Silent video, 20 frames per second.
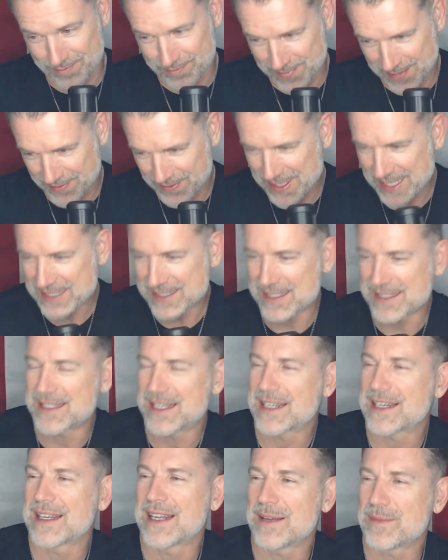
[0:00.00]
If that's the
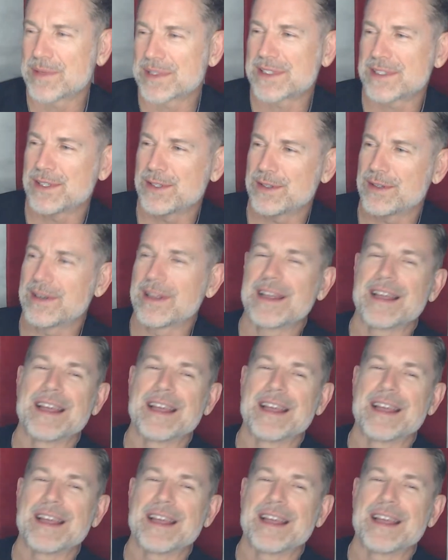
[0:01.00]
second episode,